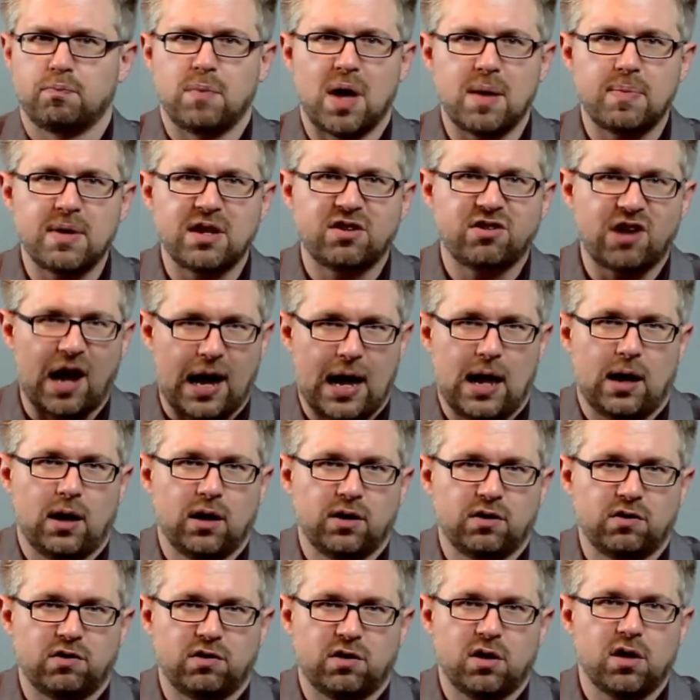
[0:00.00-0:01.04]
maybe
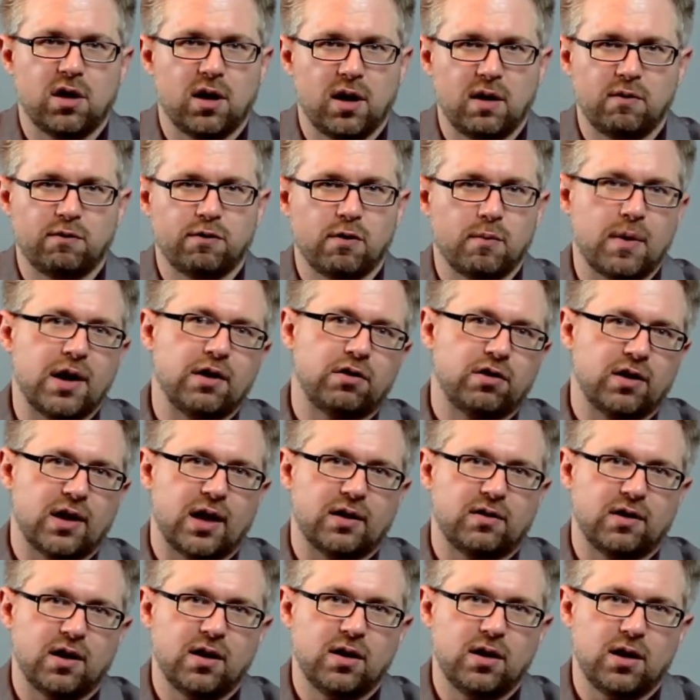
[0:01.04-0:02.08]
challenge the information
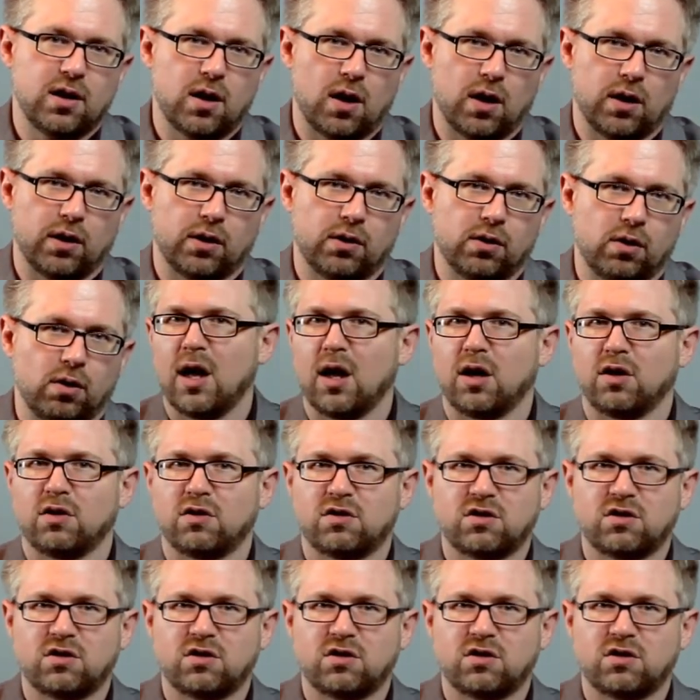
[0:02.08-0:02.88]
that's in the article.